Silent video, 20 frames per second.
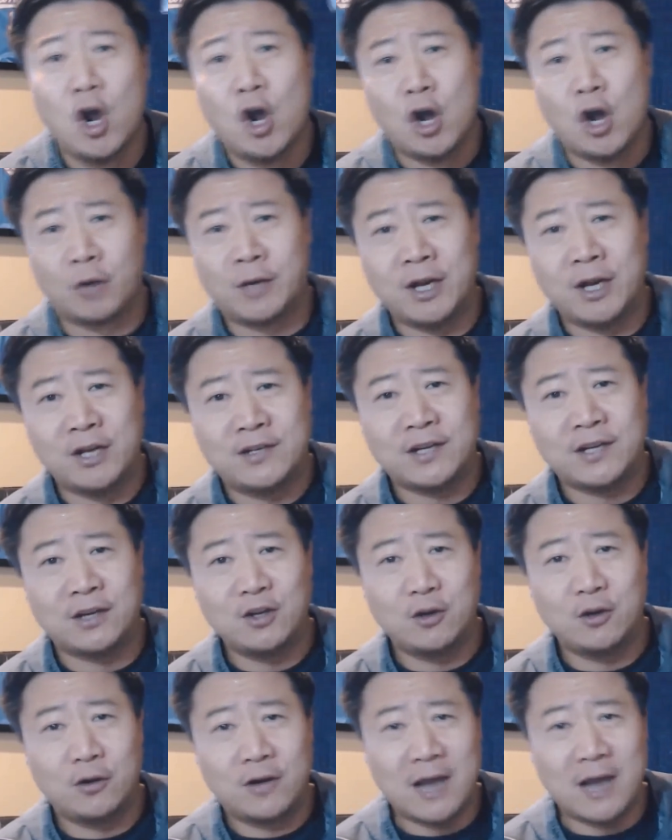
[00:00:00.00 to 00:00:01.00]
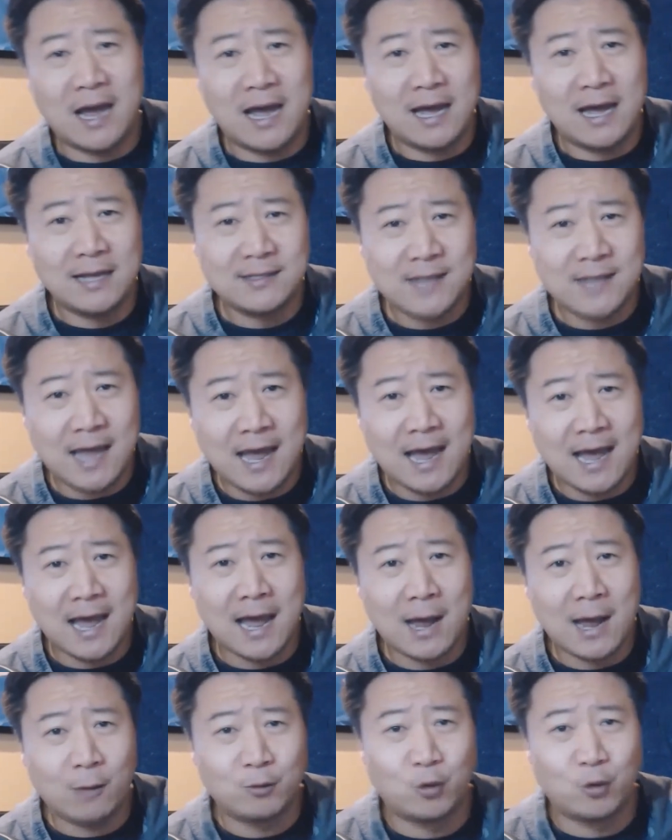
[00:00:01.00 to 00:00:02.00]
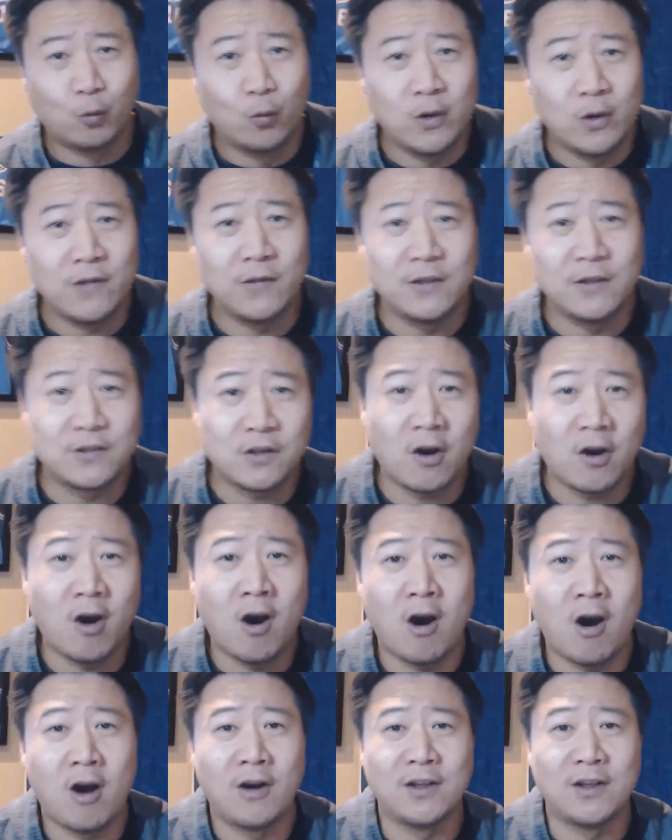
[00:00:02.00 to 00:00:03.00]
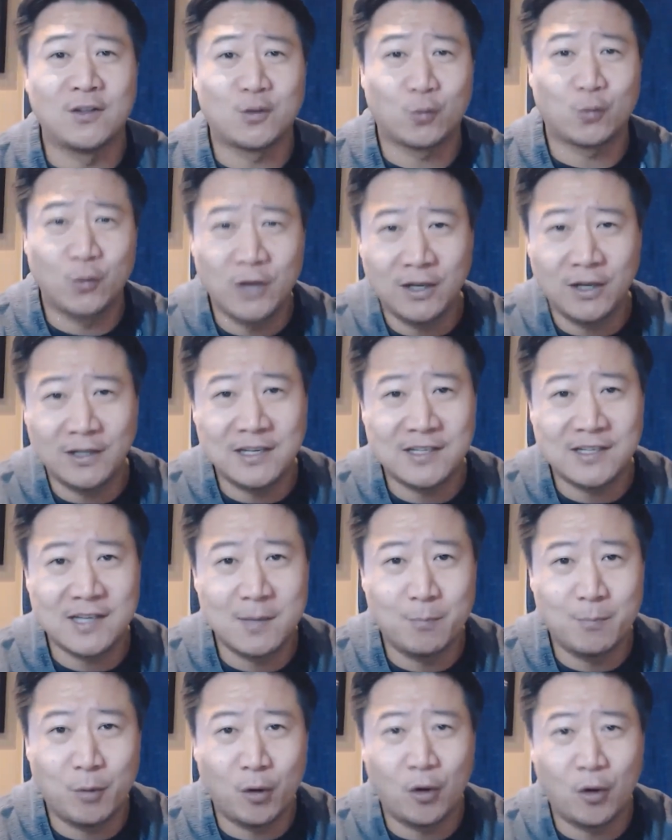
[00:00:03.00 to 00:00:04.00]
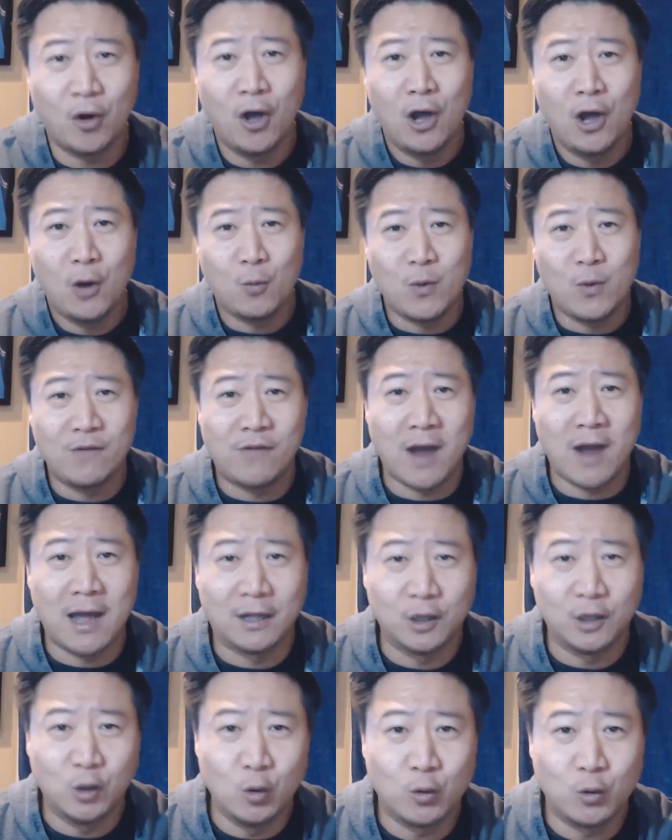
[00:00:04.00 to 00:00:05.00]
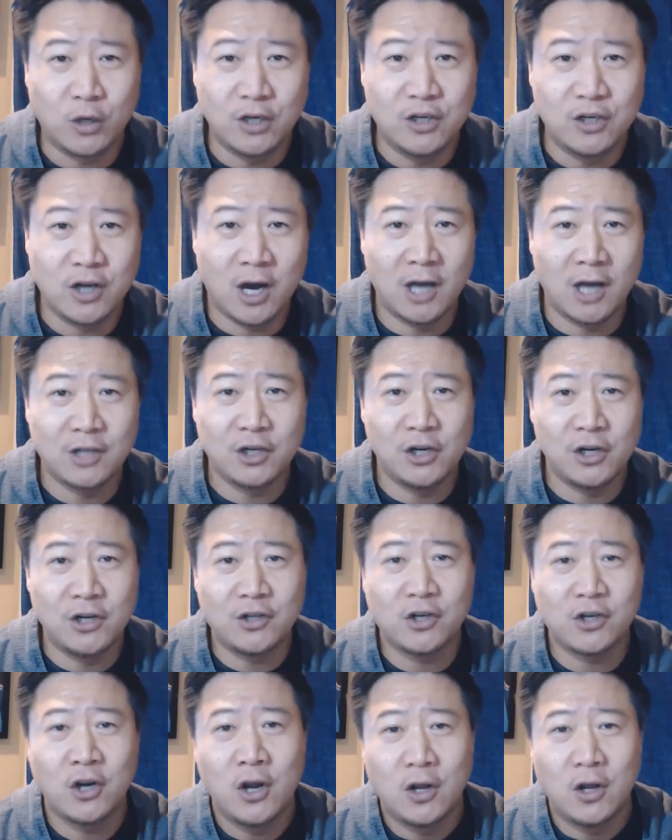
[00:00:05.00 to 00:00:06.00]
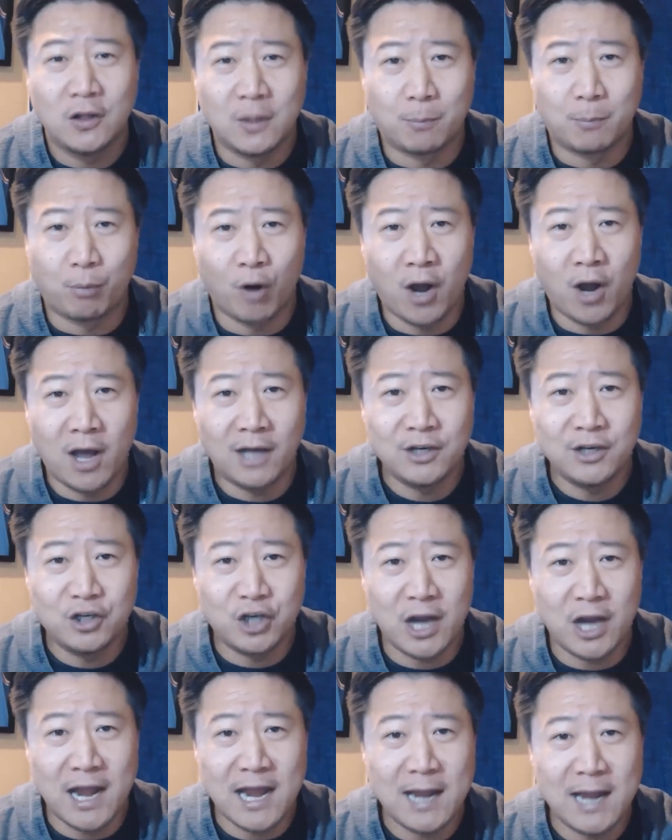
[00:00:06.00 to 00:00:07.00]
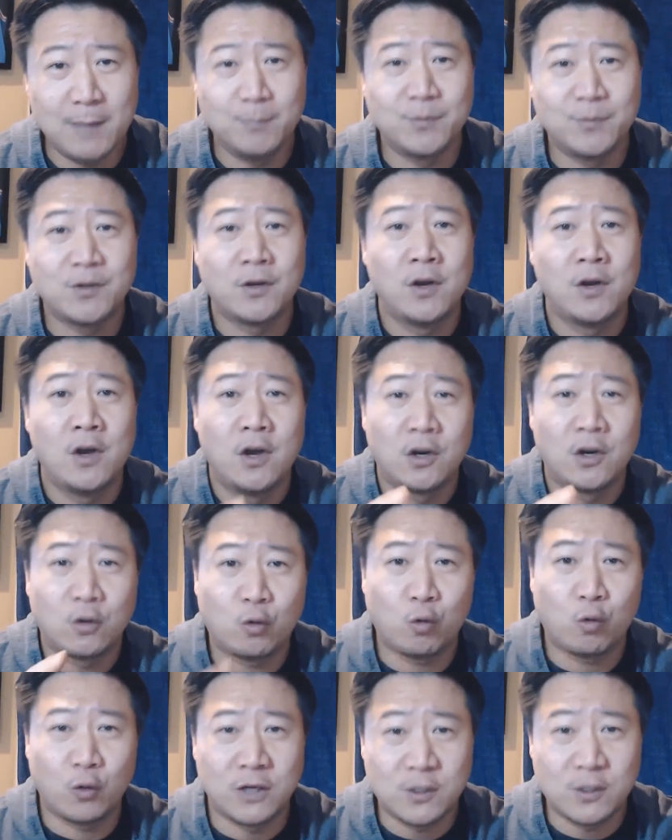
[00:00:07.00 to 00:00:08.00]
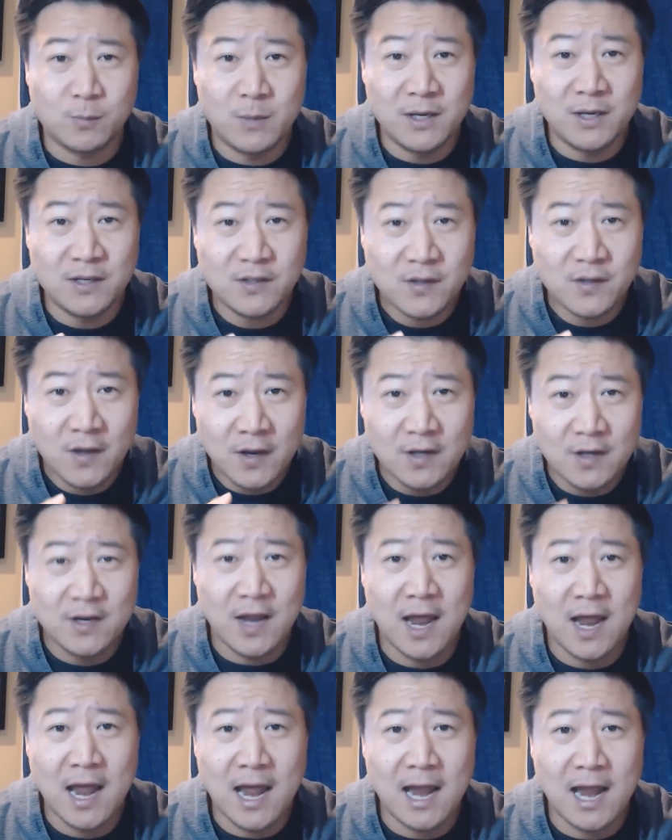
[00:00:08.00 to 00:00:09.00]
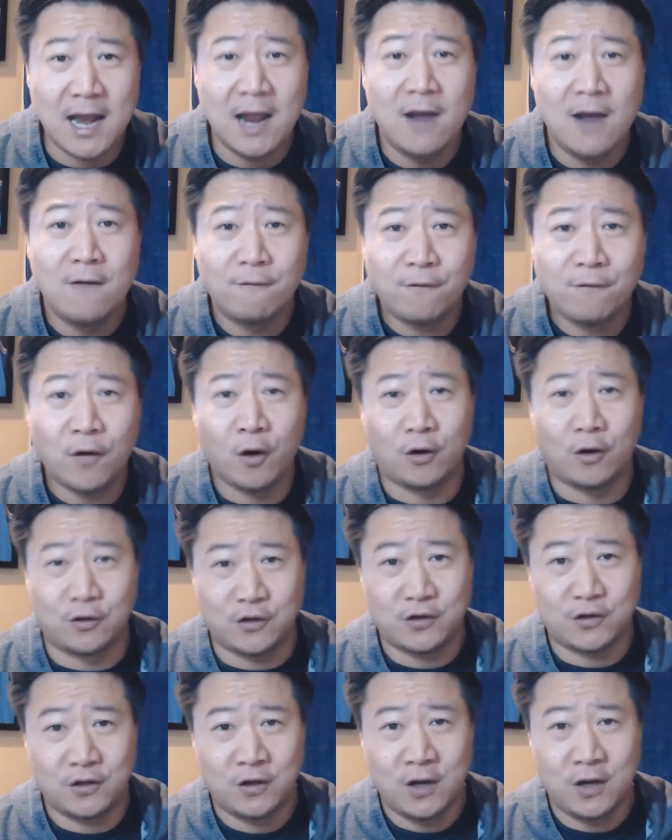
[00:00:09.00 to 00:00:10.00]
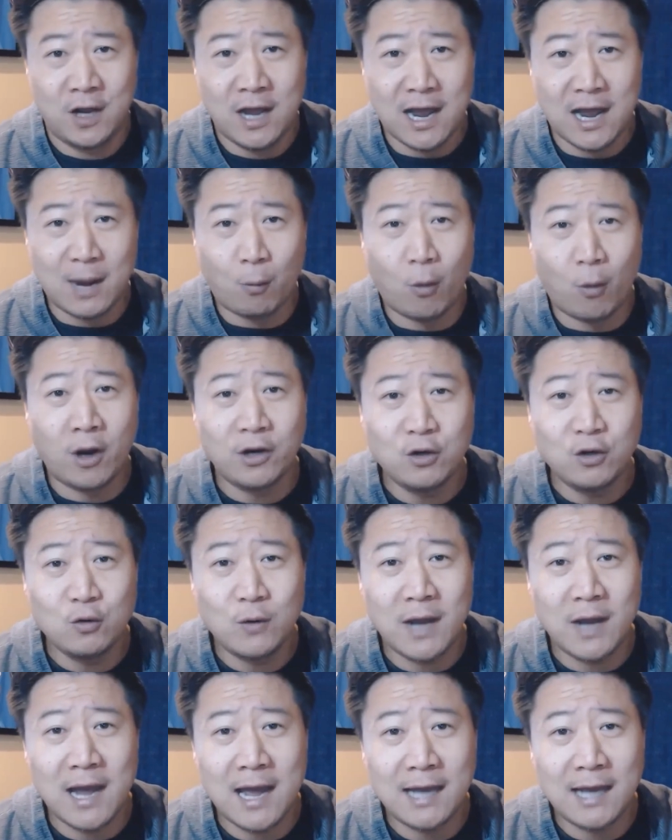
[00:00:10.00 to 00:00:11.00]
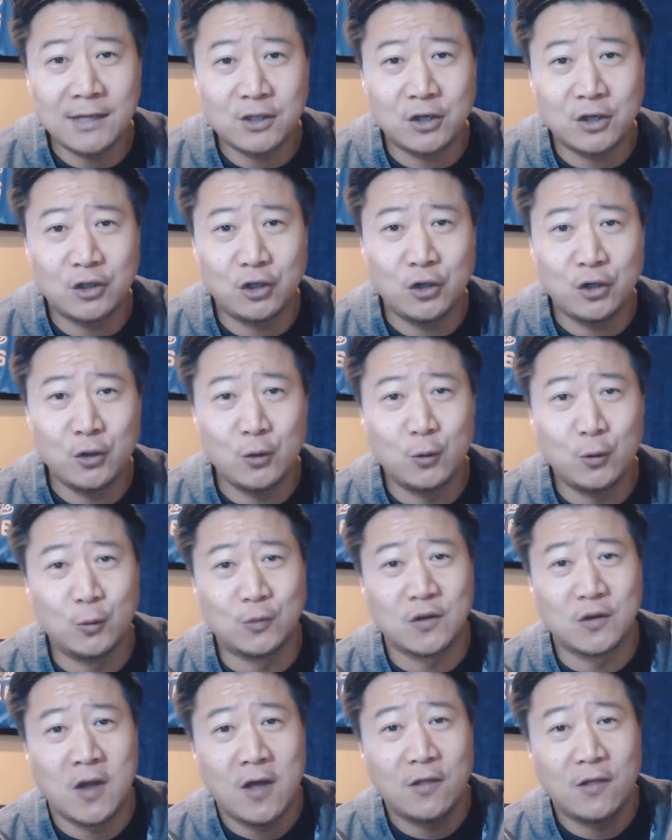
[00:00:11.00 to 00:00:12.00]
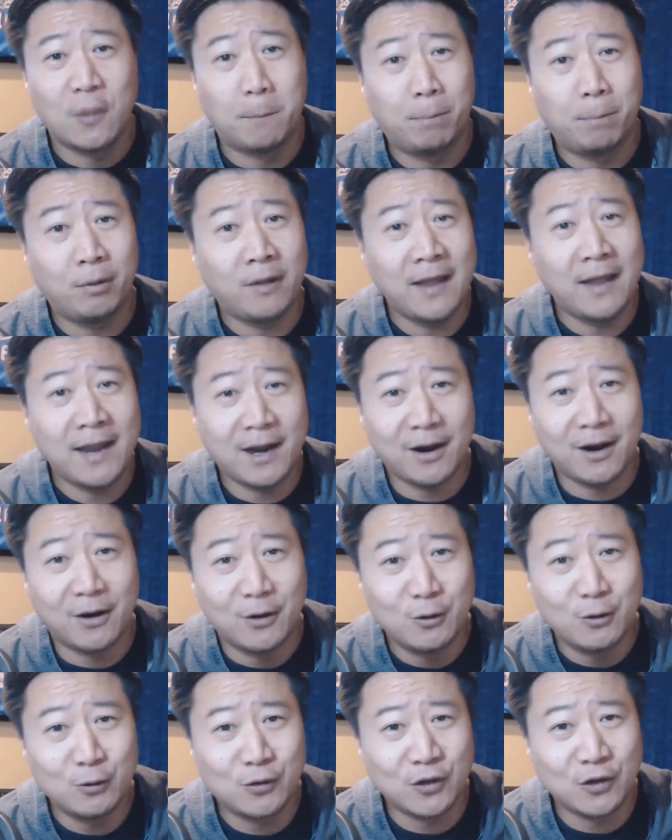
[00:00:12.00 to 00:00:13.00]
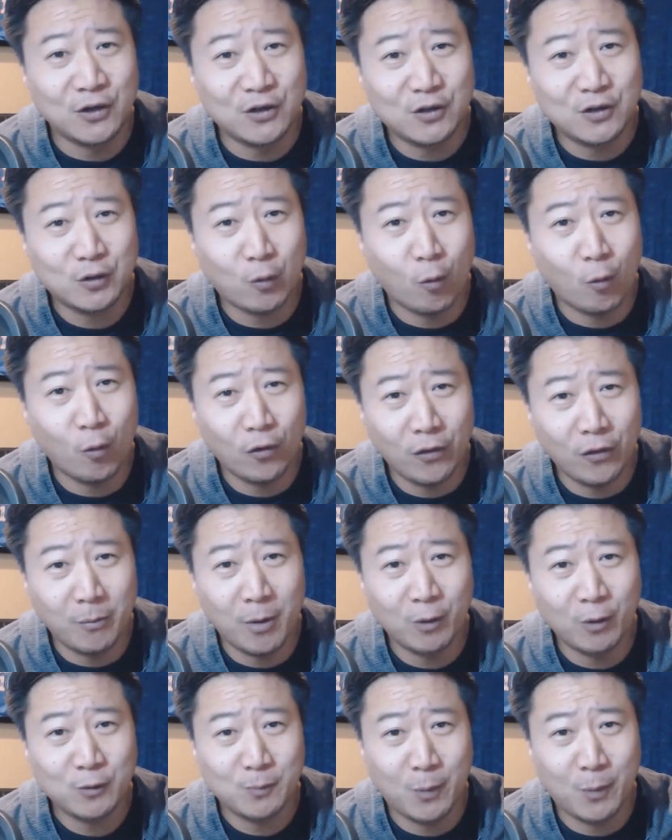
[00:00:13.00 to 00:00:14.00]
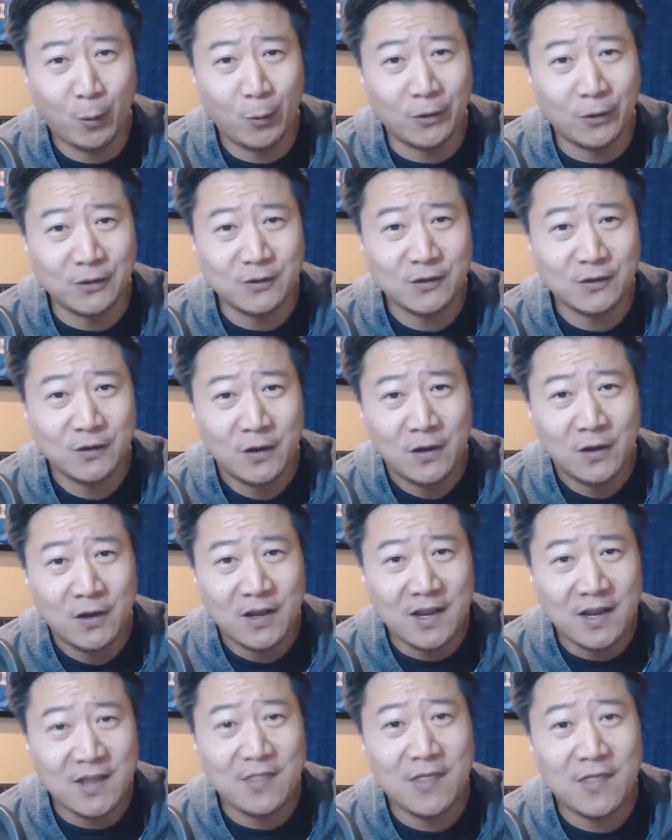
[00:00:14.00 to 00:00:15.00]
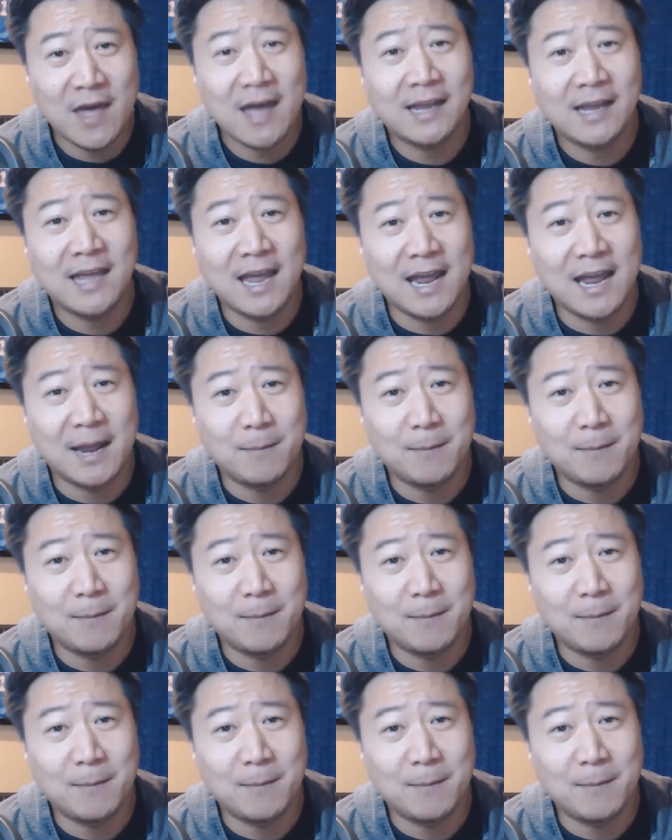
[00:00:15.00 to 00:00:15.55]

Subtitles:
I'm going to tell you guys how to win this card. It's really simple. We've got Luka Doncic, LeBron James, Christmas Day. First, I want you guys to choose the player who's going to score the most points in that game.